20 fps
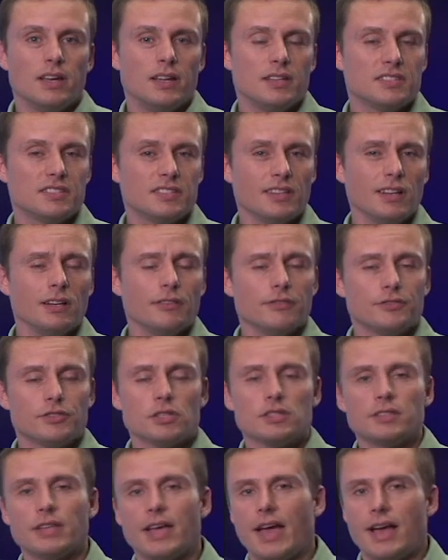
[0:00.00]
Instead of
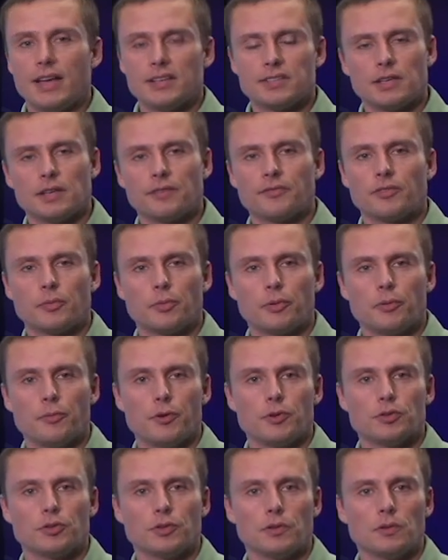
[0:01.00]
just asking for
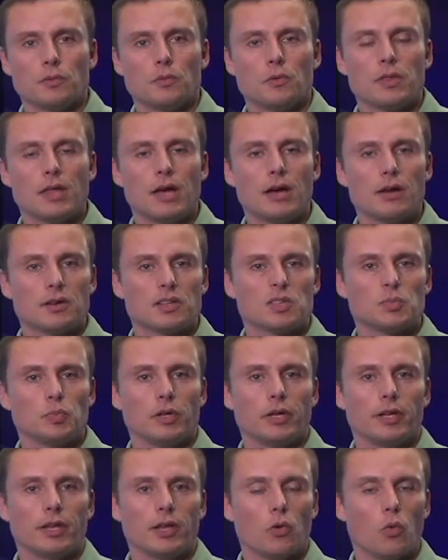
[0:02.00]
permission without
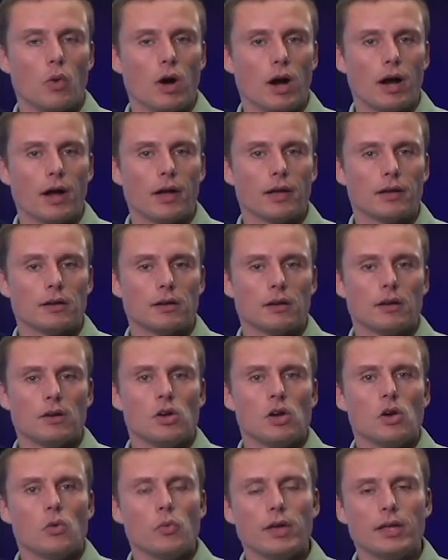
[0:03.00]
explaining why,
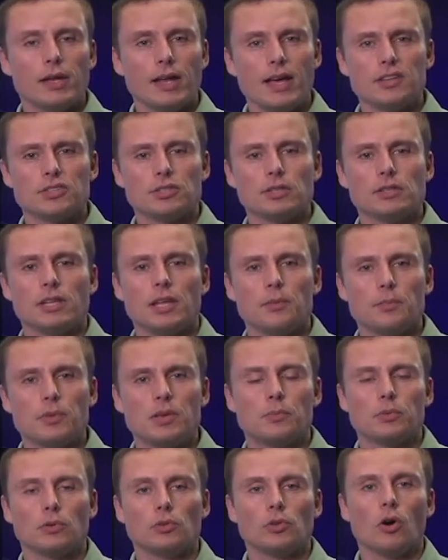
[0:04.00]
we can actually let
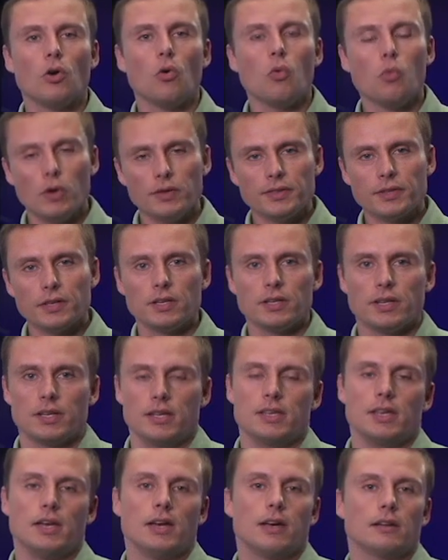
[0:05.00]
people know what they're going to
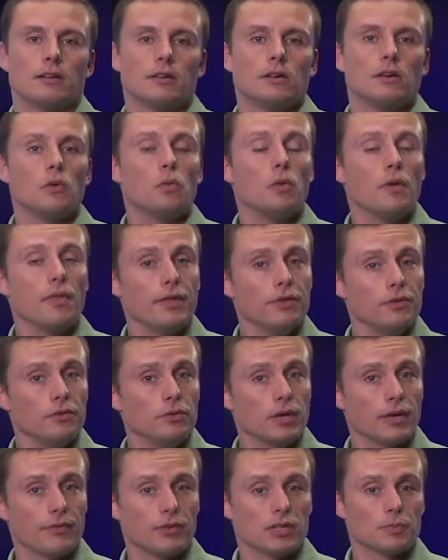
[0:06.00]
get when they do
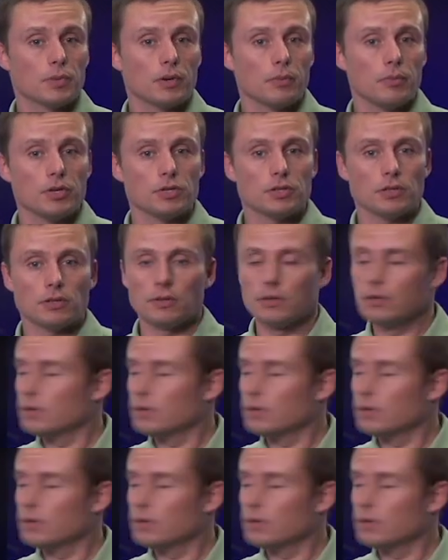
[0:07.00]
give us permission.